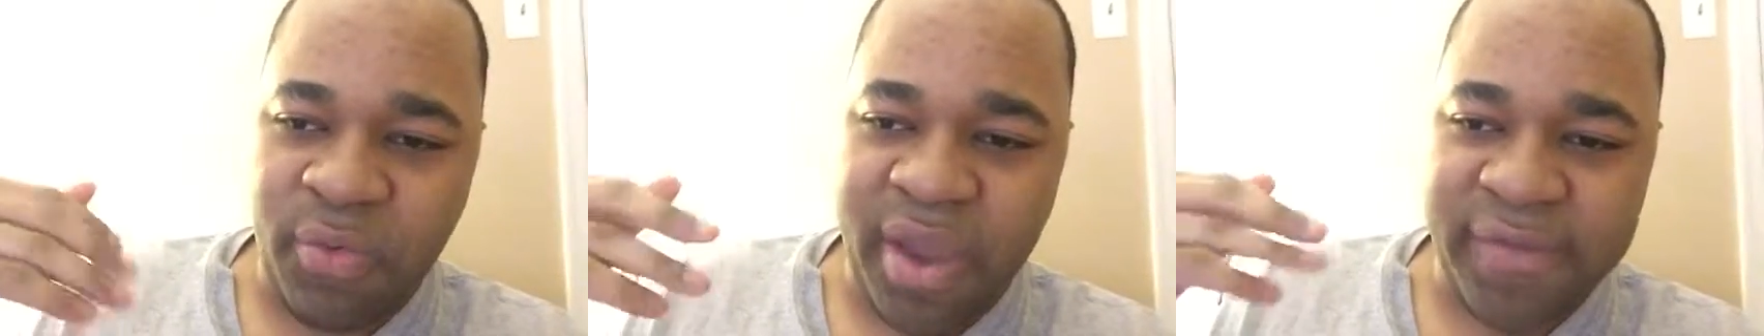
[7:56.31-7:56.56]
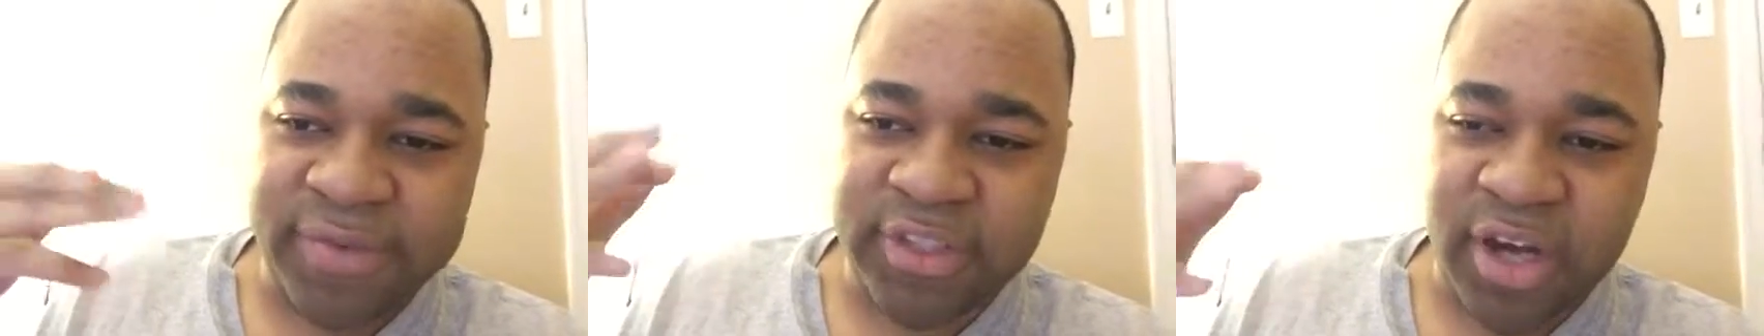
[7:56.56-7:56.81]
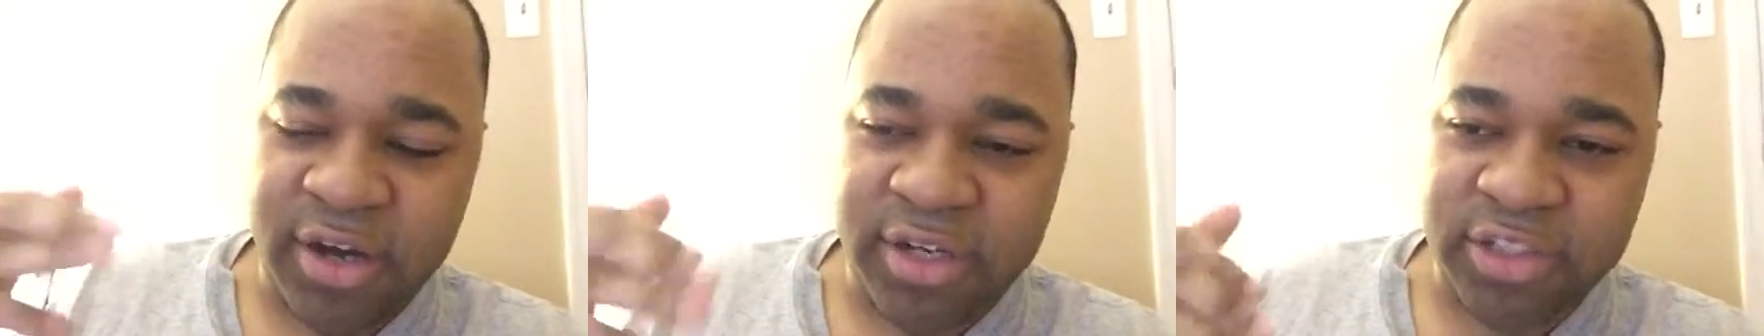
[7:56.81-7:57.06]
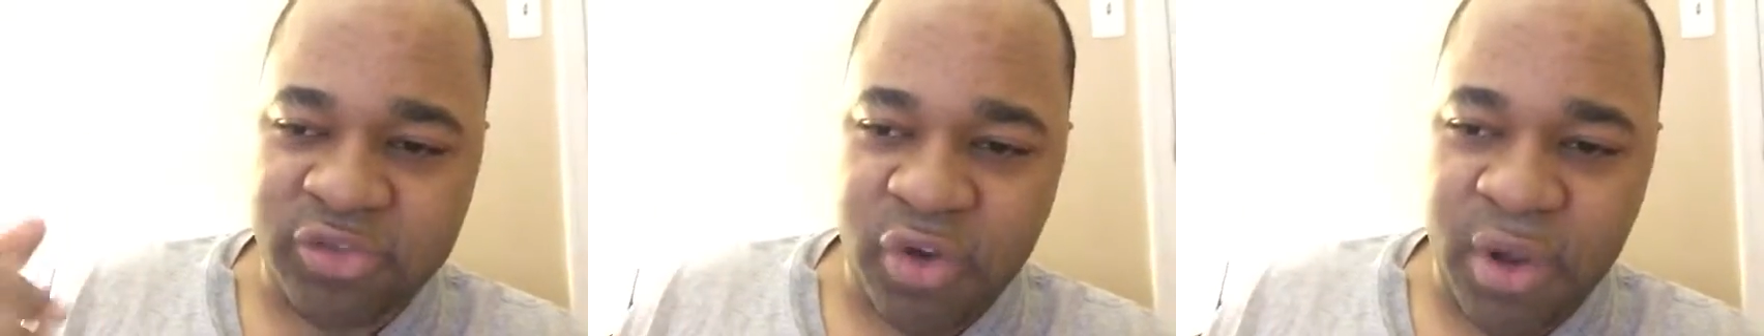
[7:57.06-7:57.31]
Wave of
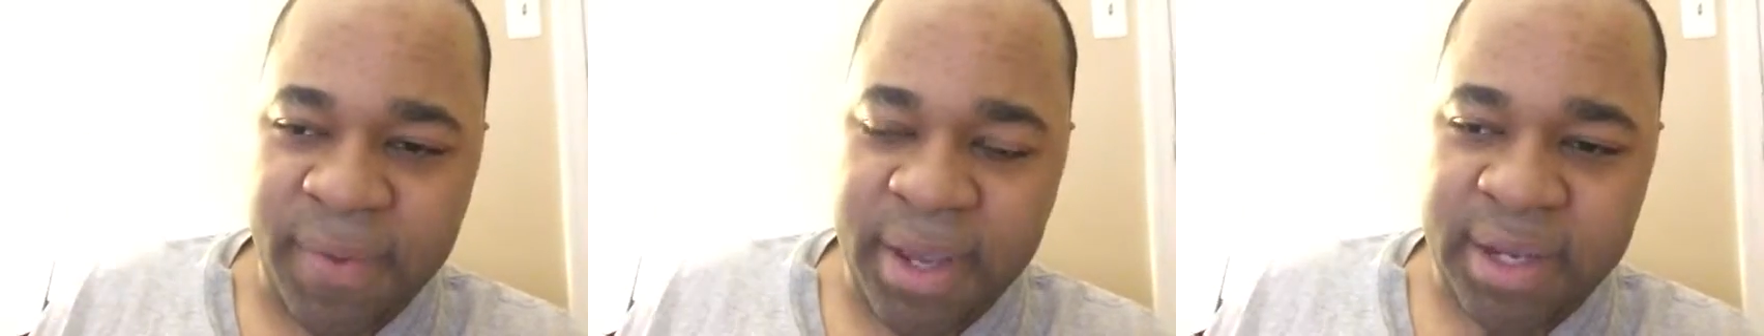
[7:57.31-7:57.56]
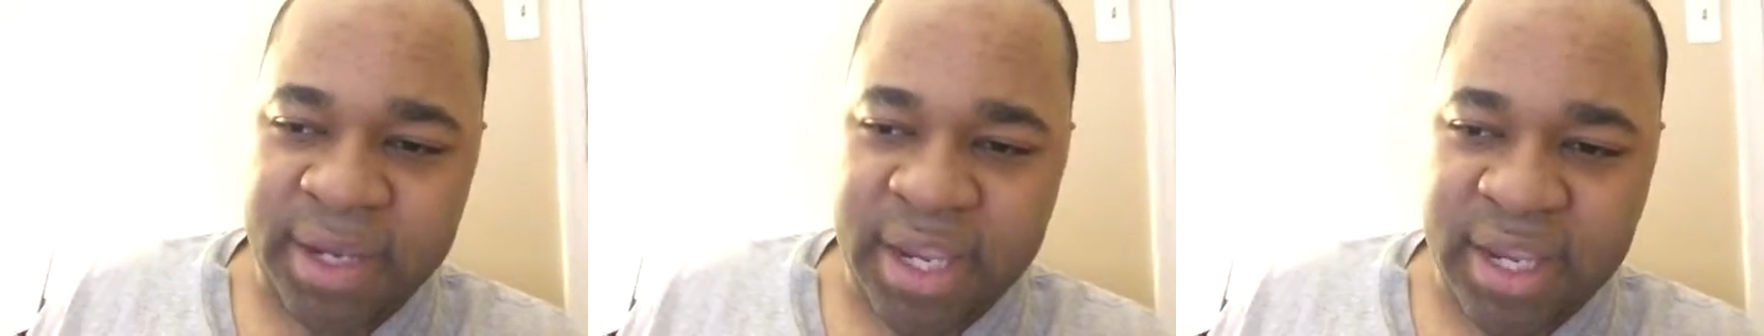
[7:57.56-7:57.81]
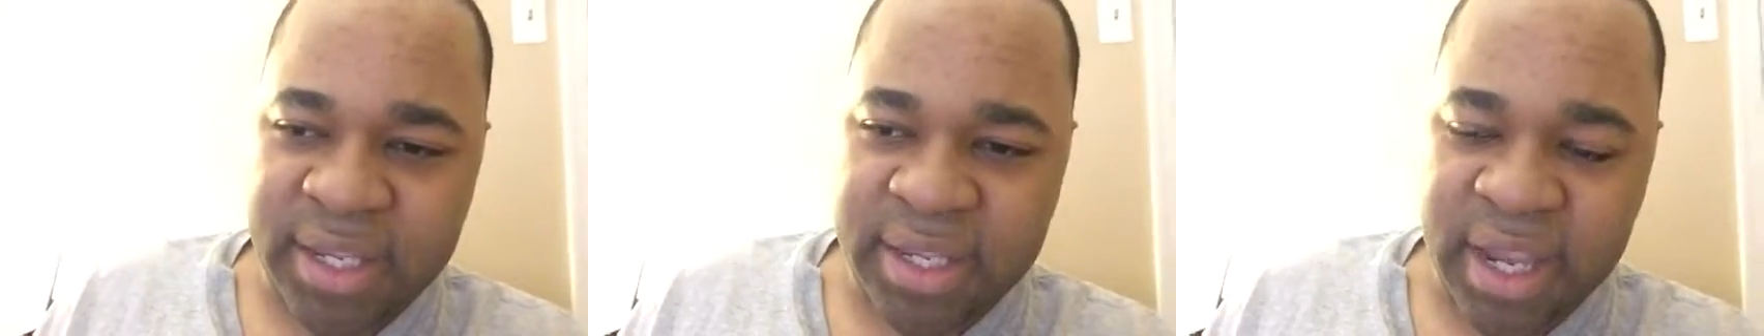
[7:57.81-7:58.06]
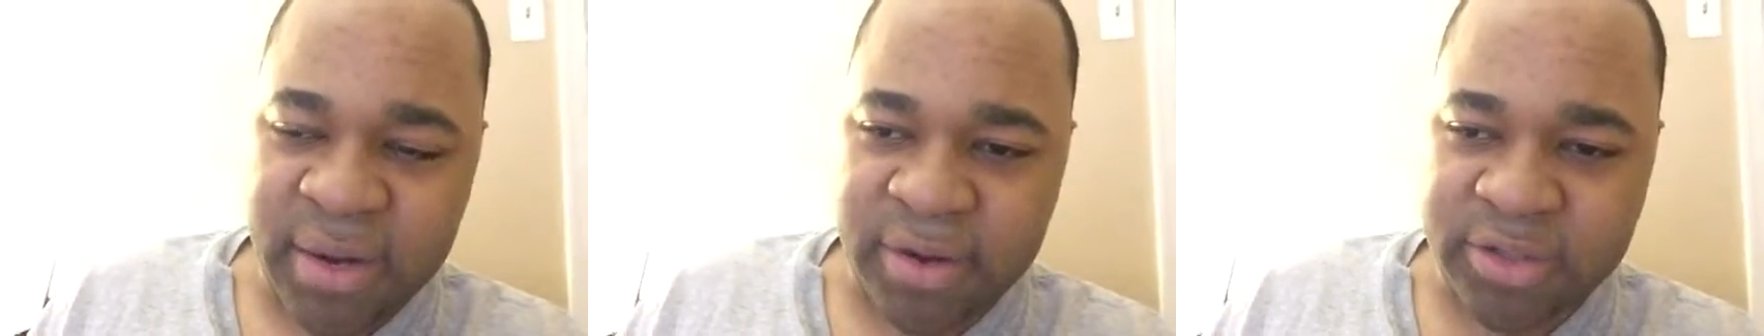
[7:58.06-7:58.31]
Darkness from
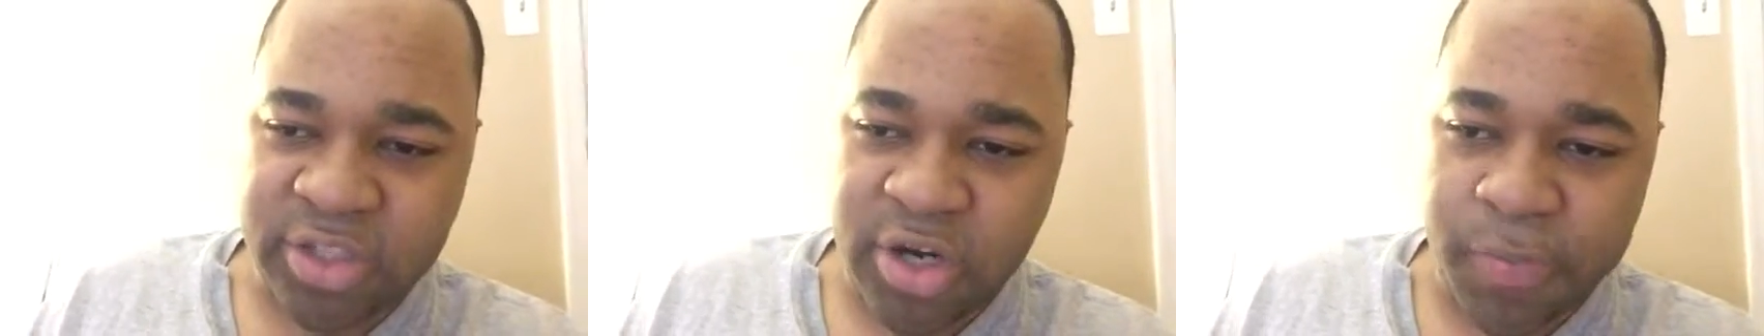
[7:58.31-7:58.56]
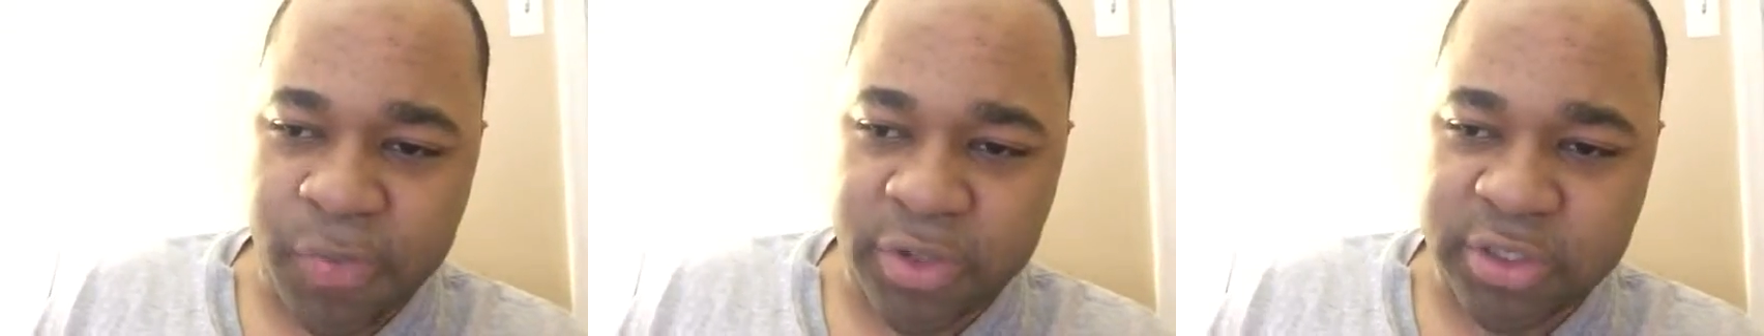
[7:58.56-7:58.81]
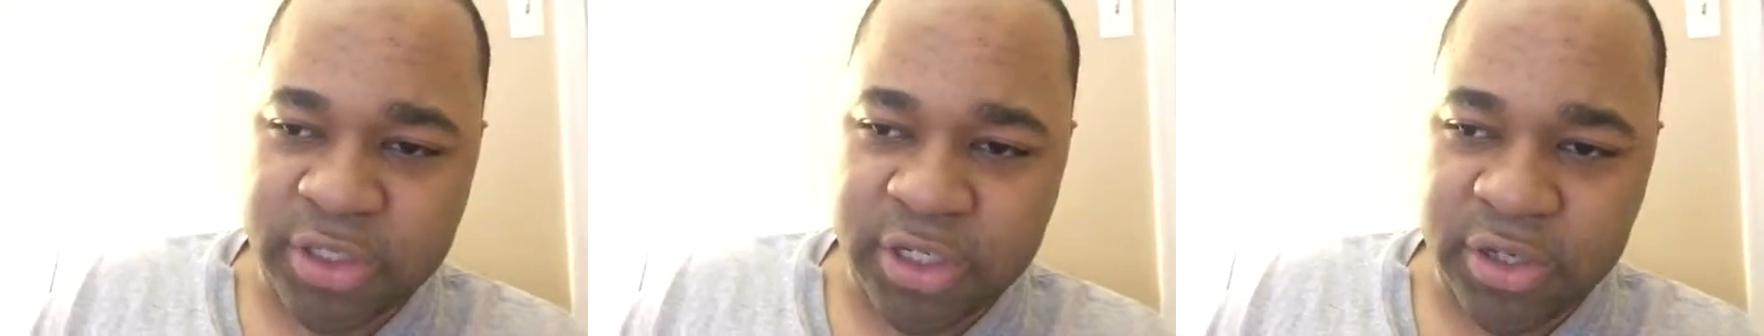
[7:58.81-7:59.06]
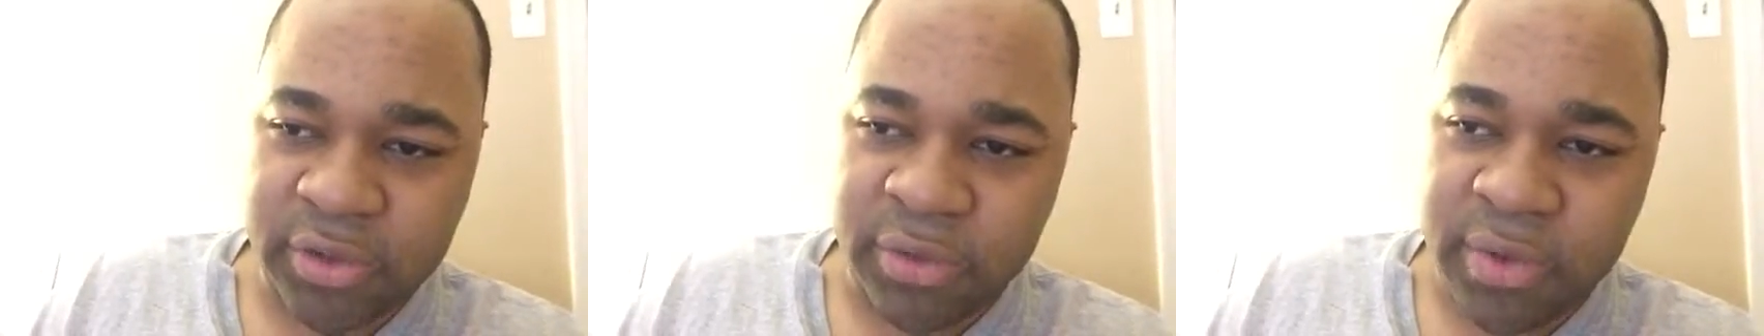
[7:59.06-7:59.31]
Kingdom Hearts
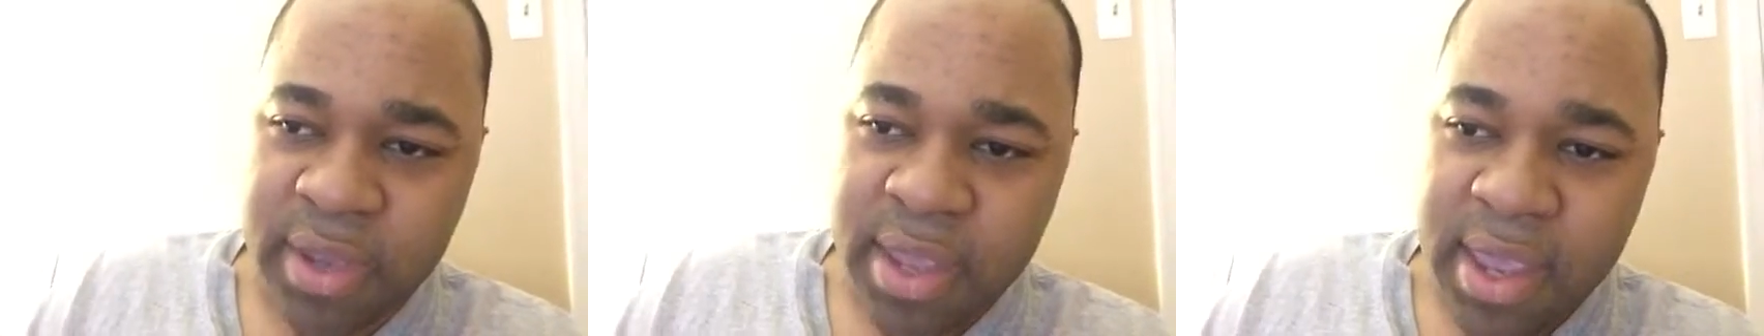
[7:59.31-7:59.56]
0.2,